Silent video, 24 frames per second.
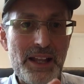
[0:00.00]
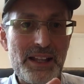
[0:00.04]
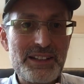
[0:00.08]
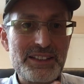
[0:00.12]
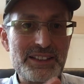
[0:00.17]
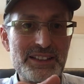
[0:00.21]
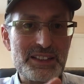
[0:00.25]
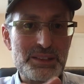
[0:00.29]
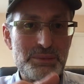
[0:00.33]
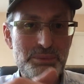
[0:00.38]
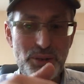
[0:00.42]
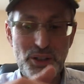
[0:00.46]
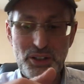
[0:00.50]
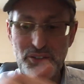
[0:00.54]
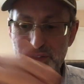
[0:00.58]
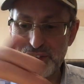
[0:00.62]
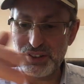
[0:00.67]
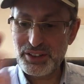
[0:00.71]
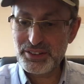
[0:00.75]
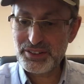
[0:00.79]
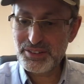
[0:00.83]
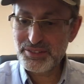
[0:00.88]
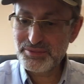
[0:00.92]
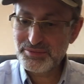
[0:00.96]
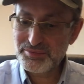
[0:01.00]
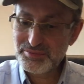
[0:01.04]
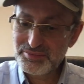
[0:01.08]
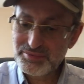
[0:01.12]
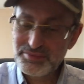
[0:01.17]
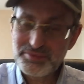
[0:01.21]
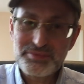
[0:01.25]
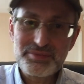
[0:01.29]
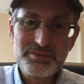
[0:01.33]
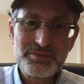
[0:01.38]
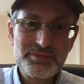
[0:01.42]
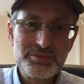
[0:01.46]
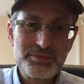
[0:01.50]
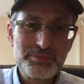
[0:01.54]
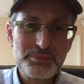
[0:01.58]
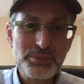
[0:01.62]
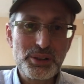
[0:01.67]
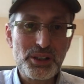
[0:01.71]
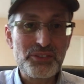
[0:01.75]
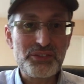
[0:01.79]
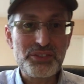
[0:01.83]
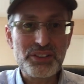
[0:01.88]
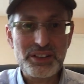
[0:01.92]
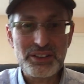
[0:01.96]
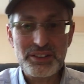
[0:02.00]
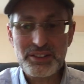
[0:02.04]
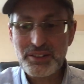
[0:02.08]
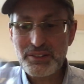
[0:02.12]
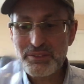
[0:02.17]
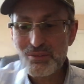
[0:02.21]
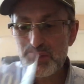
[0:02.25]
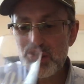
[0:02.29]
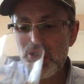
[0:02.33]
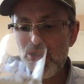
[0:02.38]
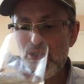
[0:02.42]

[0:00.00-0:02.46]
this is perfect. Perfect.